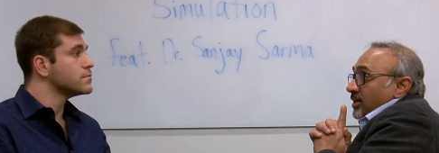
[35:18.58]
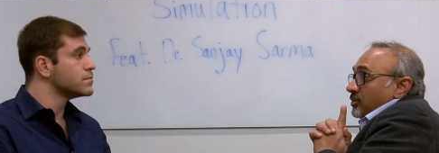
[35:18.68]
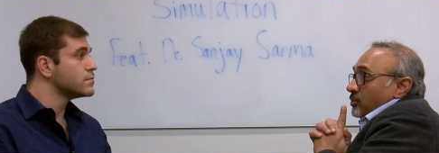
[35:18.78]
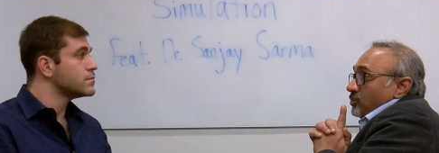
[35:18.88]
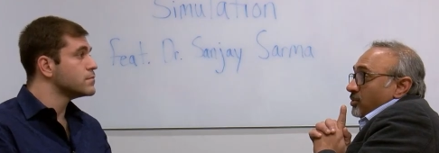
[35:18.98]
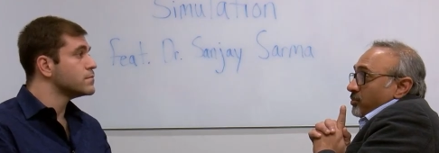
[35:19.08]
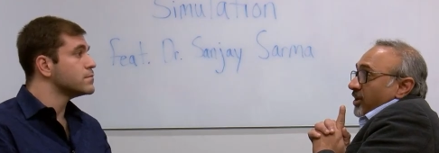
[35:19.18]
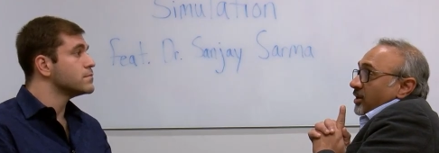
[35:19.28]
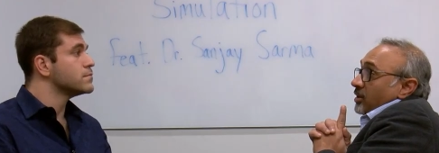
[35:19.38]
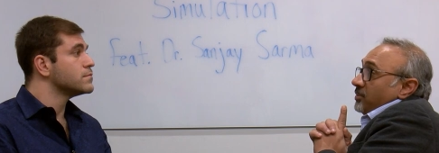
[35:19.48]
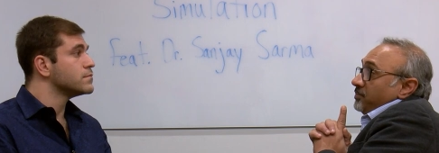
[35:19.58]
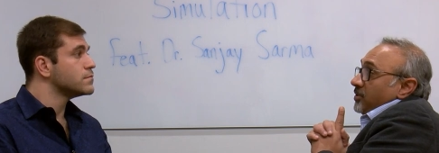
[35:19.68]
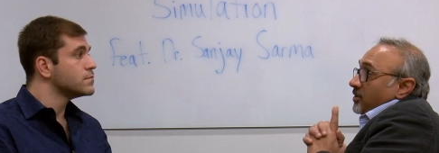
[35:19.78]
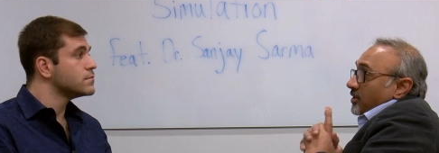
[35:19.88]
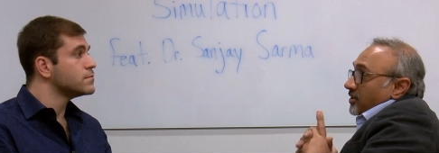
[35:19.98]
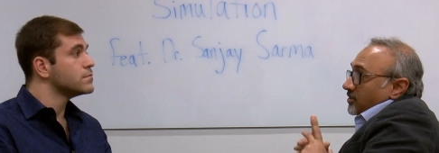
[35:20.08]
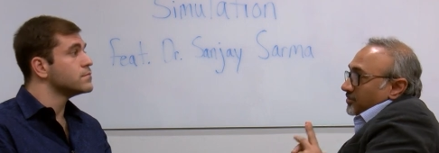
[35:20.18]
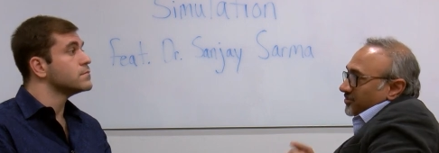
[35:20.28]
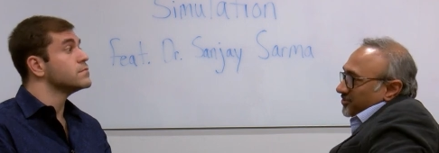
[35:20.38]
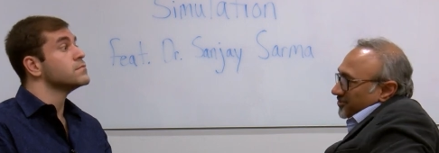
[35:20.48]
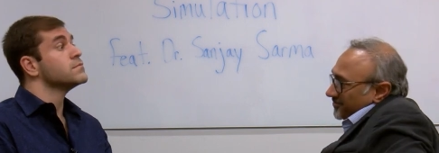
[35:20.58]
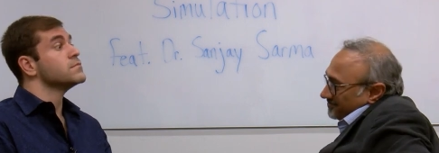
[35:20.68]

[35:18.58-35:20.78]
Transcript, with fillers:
Speaker 1: how the brain learns.